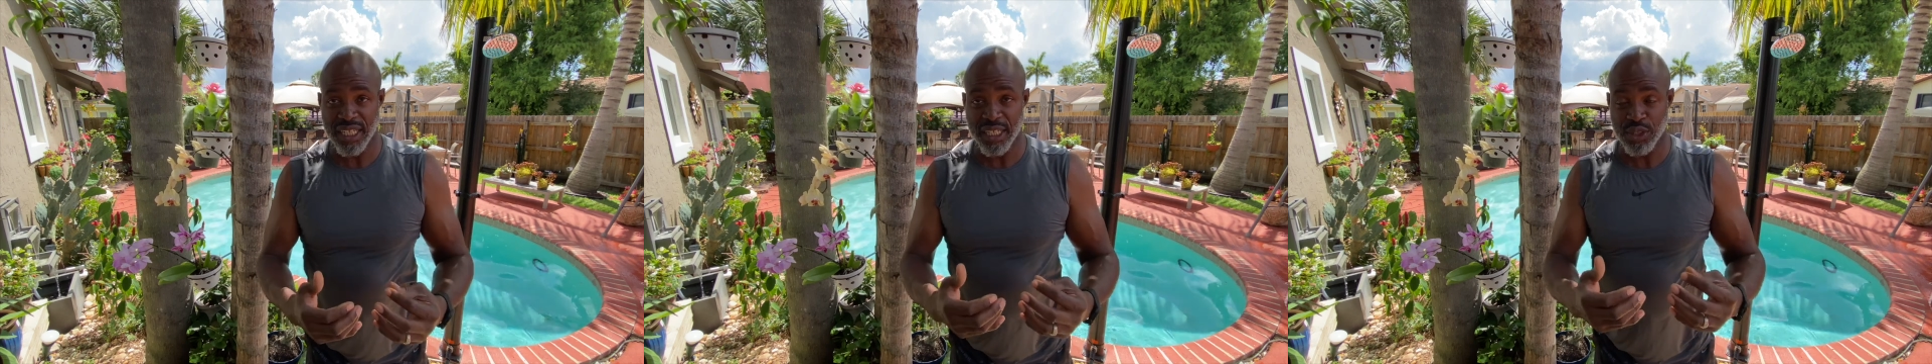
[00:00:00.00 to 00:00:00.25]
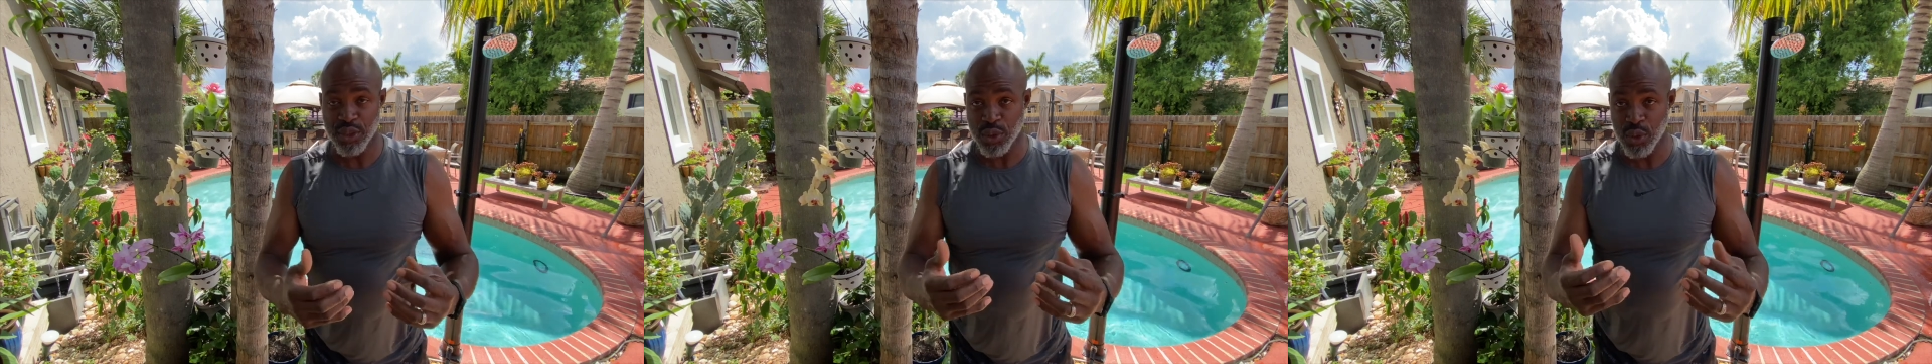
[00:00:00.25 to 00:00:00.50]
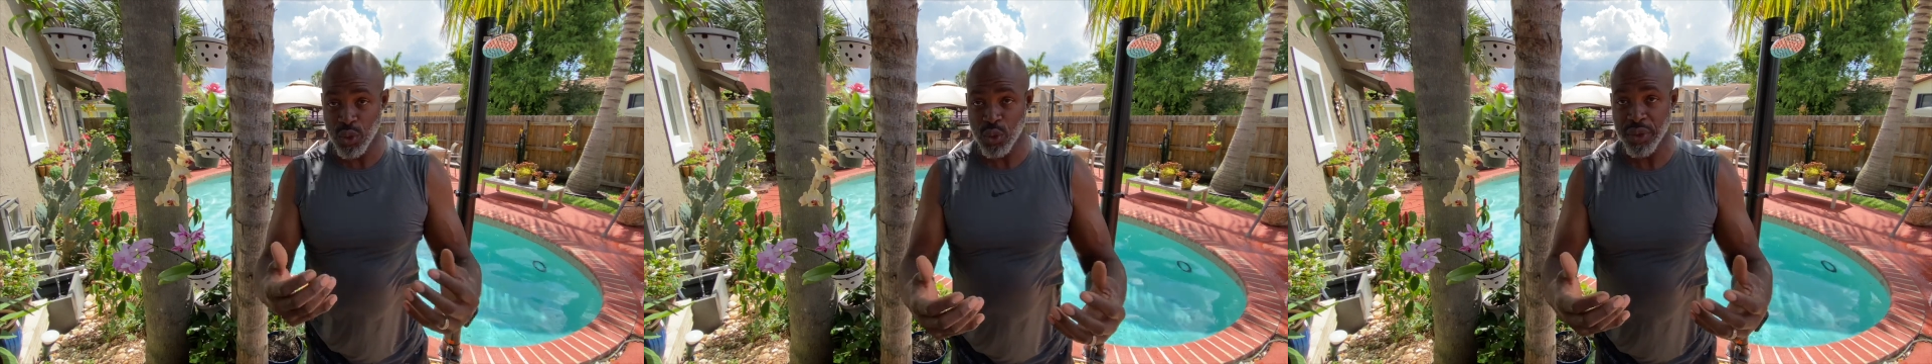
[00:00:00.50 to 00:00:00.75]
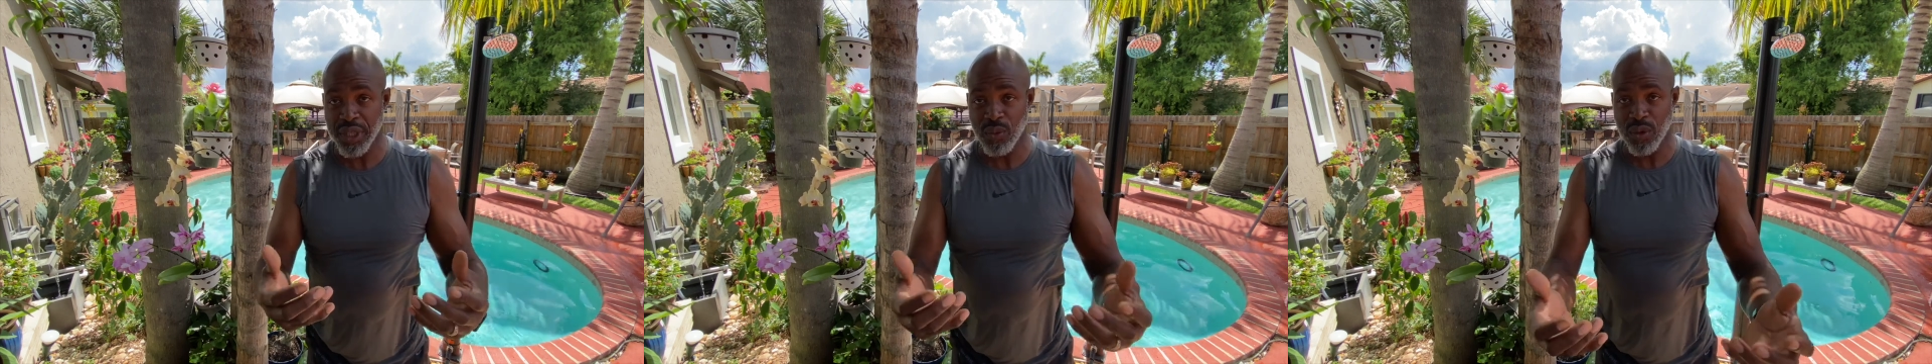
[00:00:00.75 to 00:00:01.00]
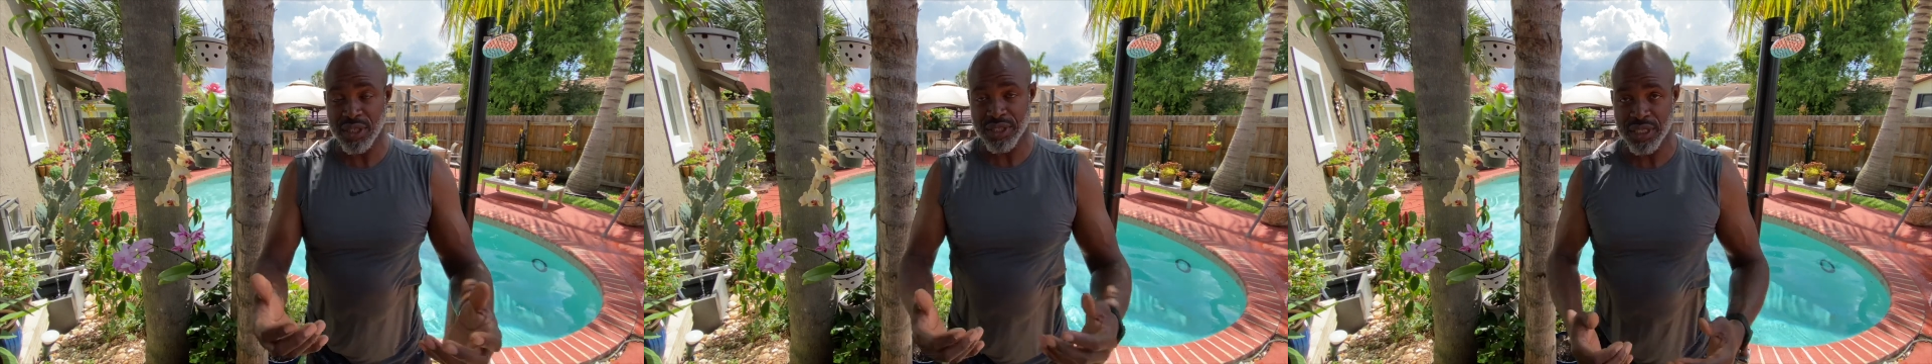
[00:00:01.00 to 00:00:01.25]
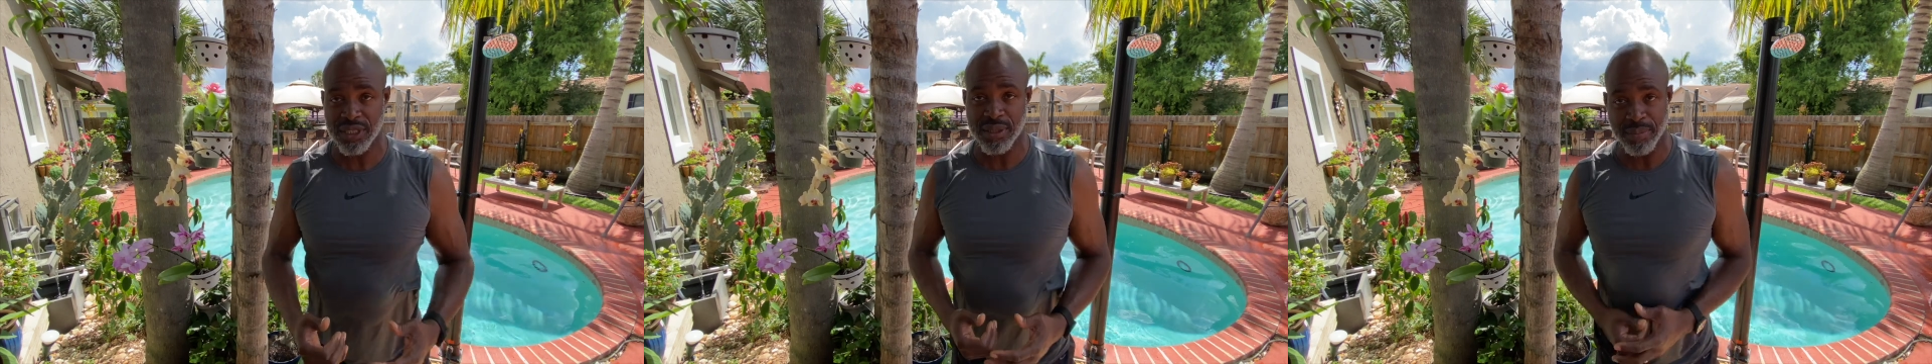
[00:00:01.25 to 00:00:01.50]
into who He wants
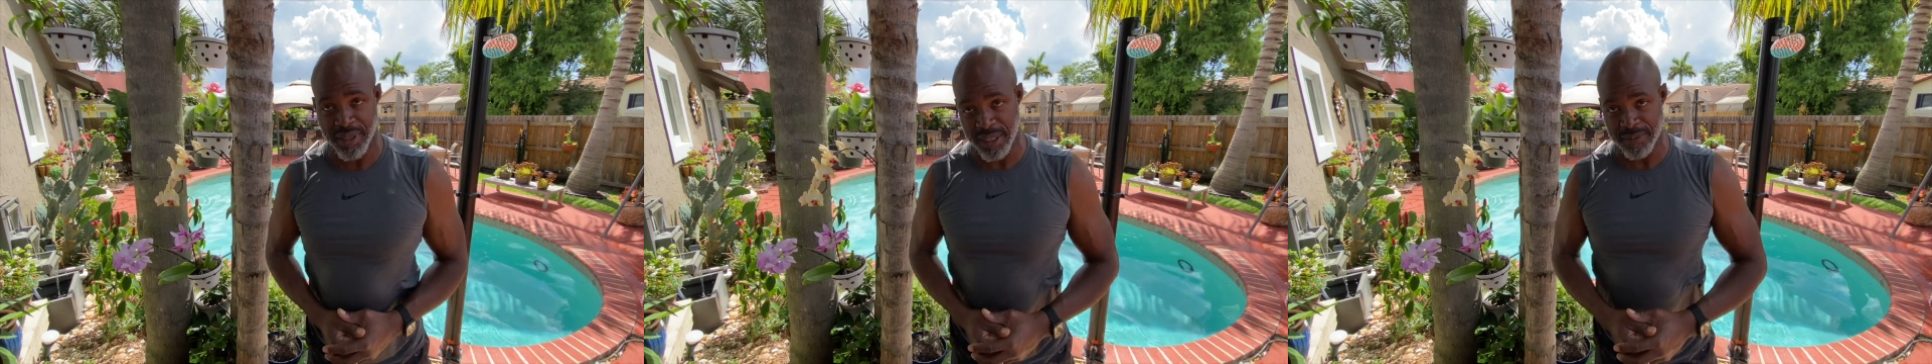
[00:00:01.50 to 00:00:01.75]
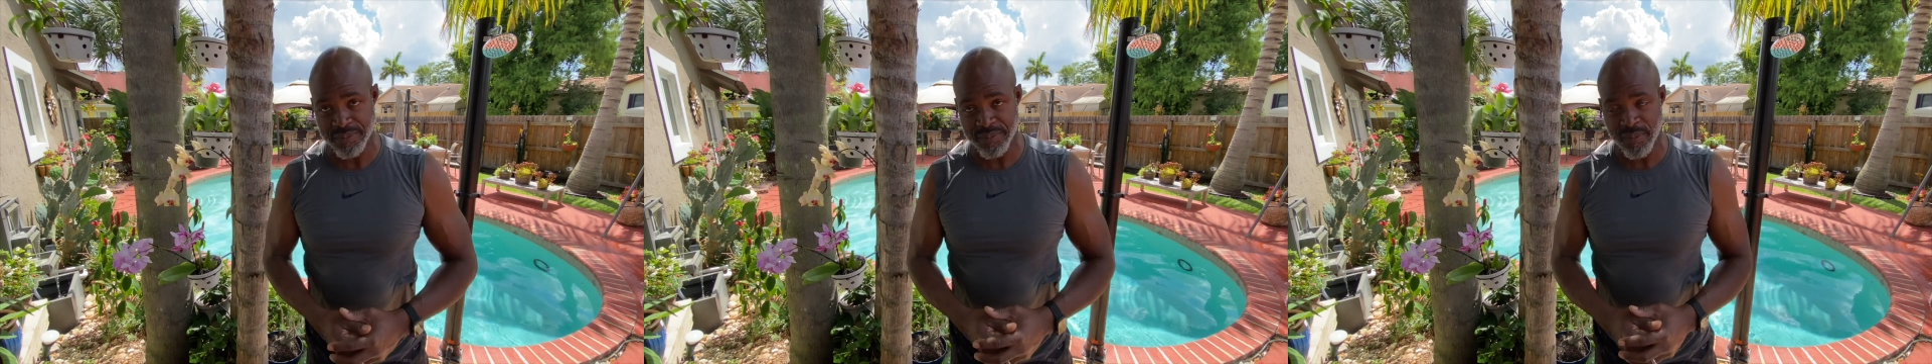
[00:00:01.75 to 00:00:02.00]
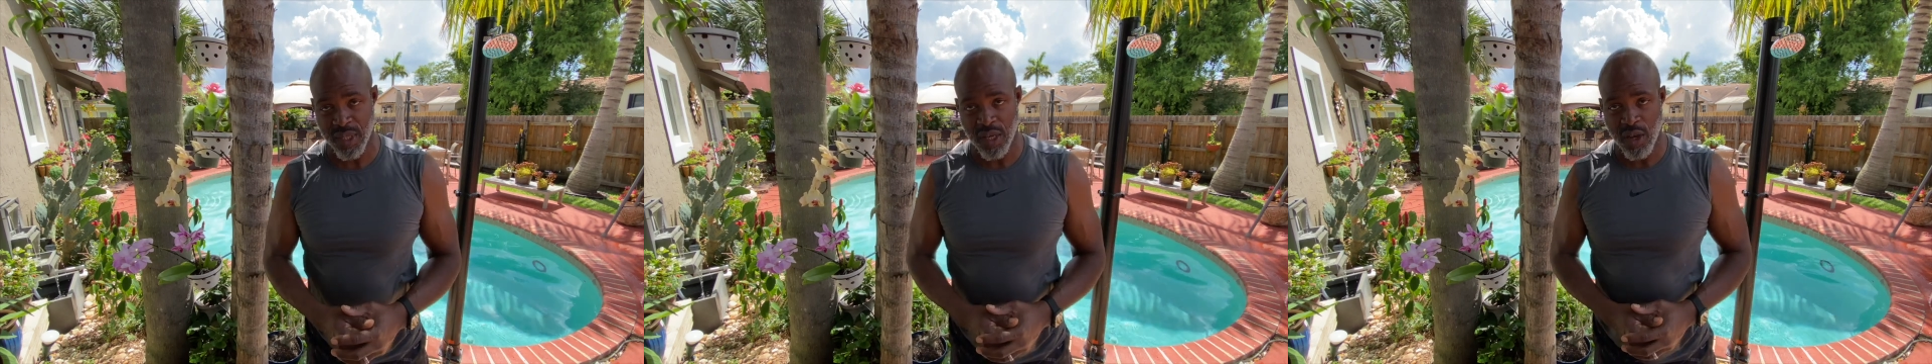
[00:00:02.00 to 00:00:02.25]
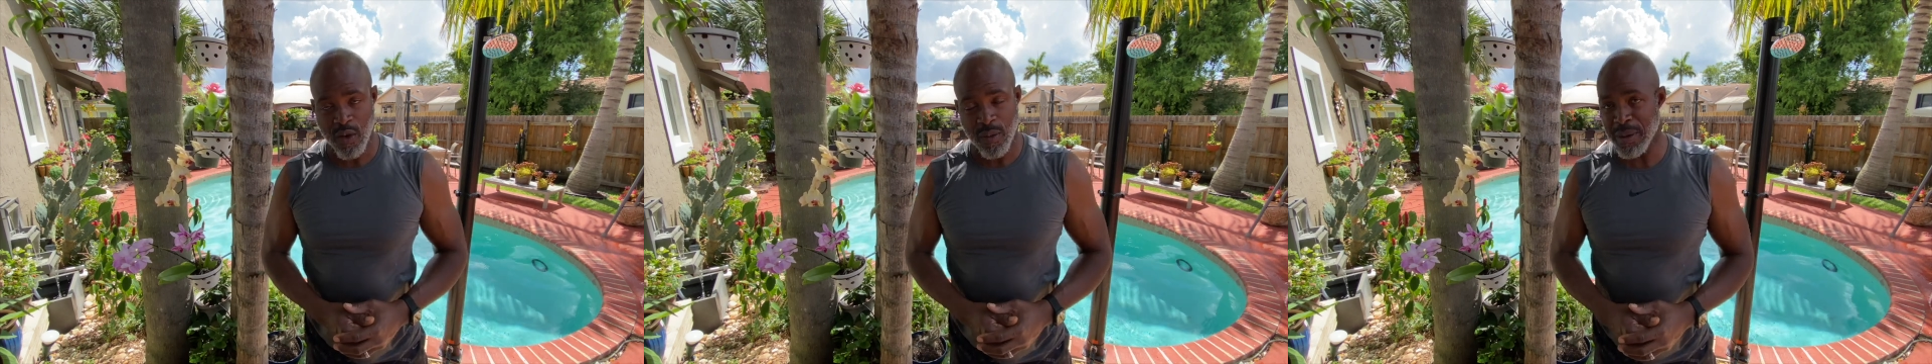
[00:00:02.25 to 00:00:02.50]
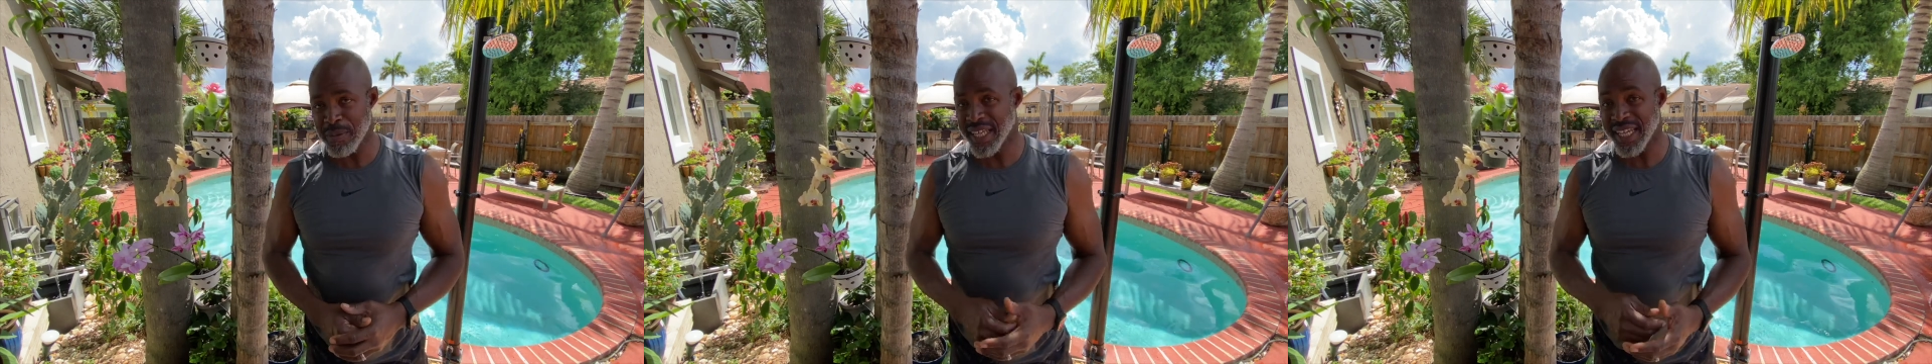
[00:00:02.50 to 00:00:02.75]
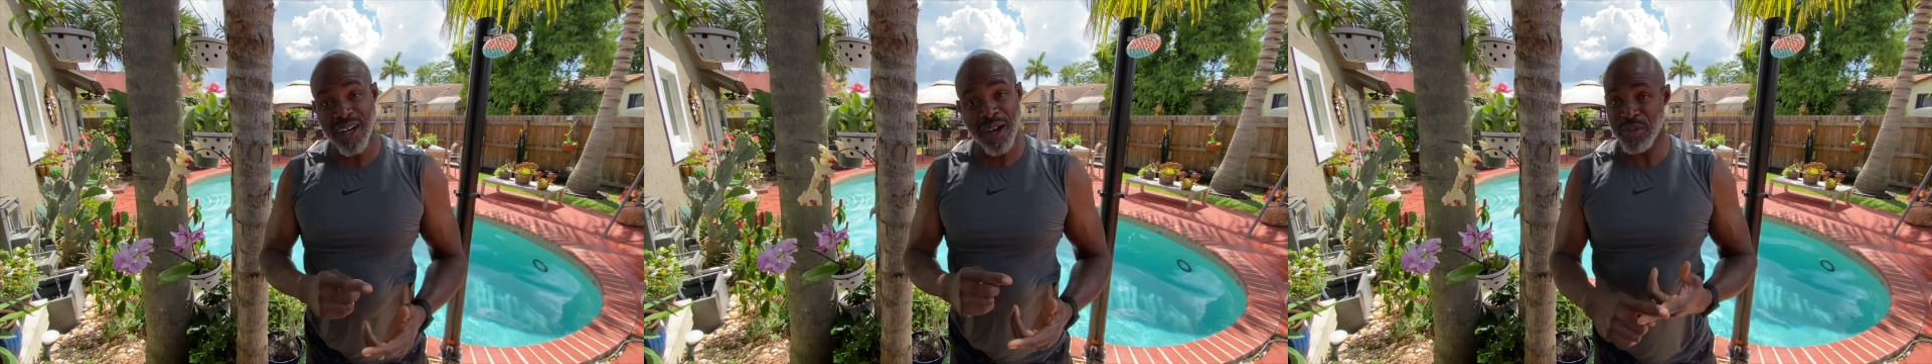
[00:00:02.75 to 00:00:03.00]
us to be. Remember,
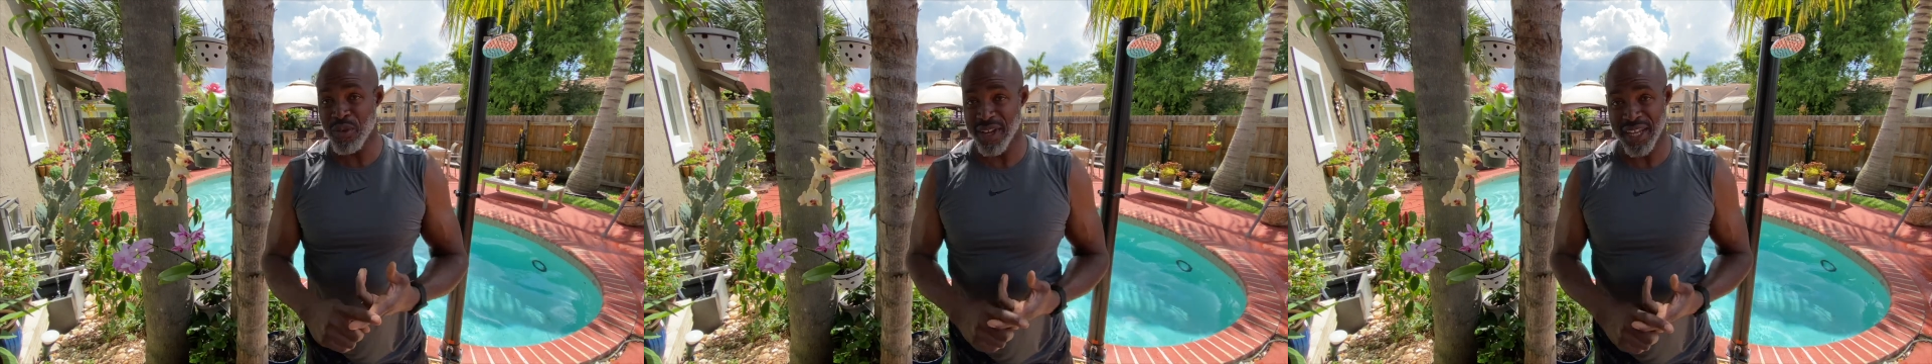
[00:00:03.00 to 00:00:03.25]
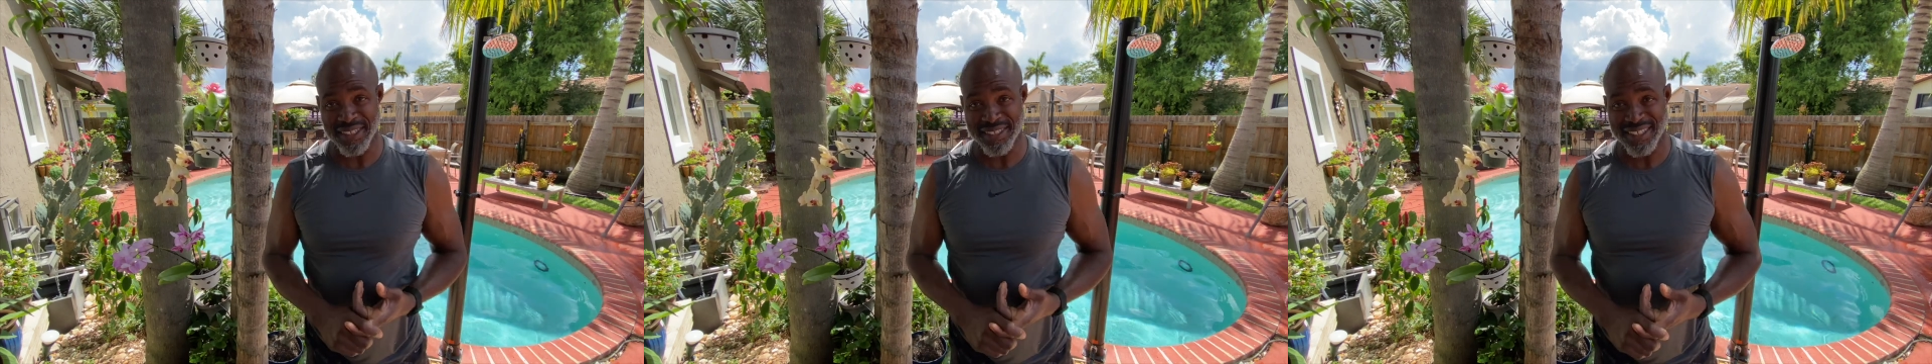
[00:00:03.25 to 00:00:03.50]
that upgrade